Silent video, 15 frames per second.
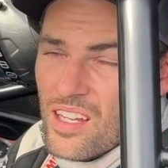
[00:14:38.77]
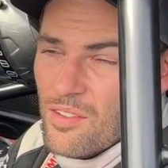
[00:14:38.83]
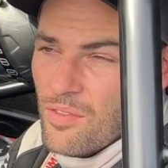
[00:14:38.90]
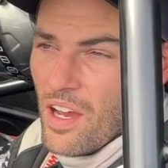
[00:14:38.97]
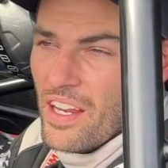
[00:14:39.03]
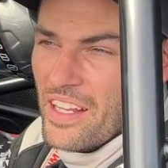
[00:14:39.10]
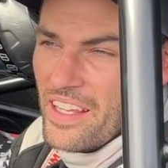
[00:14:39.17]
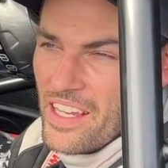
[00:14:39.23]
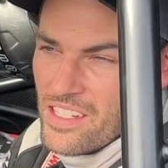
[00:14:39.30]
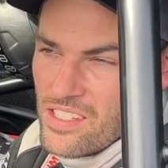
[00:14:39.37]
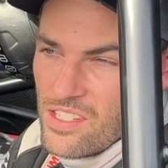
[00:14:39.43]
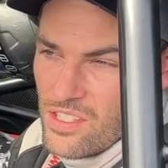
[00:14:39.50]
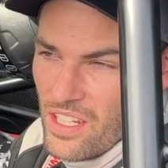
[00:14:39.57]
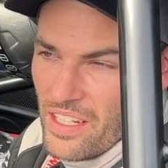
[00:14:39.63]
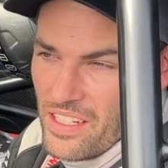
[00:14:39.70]
If I had to guess,
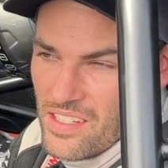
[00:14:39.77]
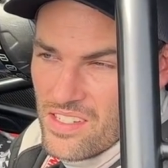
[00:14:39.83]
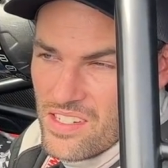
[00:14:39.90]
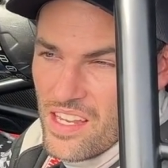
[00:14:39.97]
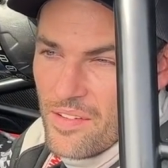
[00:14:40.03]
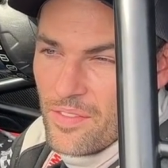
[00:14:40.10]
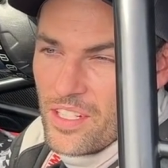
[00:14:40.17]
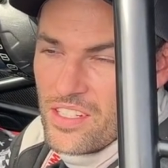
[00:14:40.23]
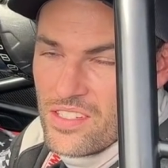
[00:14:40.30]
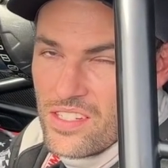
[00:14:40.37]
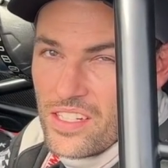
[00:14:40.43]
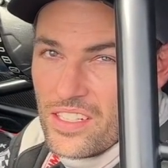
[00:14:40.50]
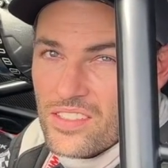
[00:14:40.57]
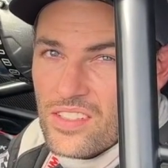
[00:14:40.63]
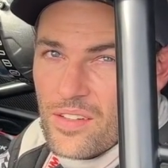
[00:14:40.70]
it's like
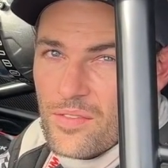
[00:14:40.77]
76, 74.